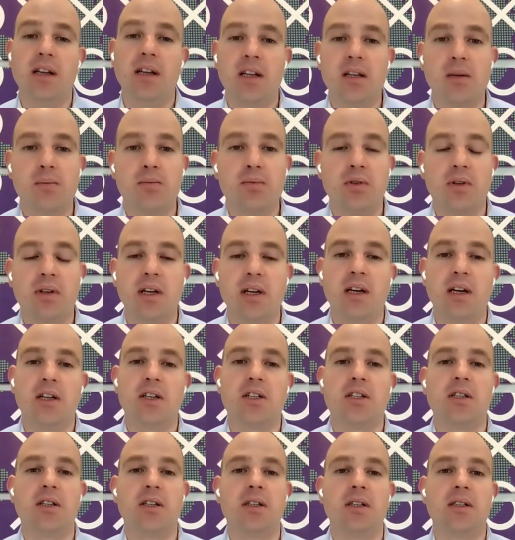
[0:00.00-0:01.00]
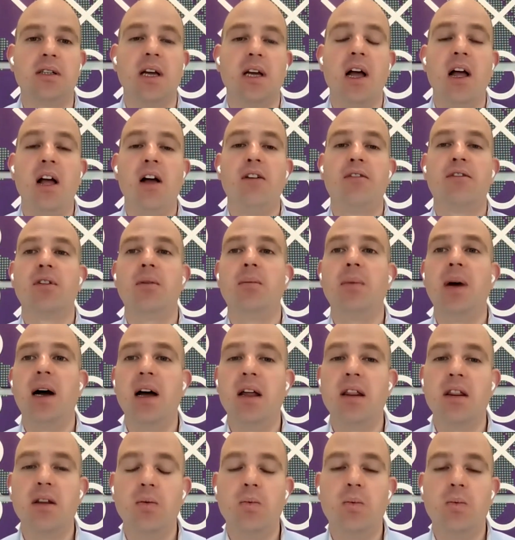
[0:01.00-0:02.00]
data protections from
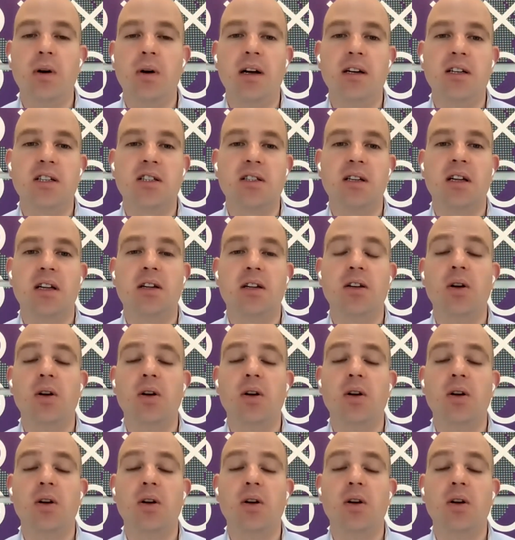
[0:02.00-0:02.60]
other ones that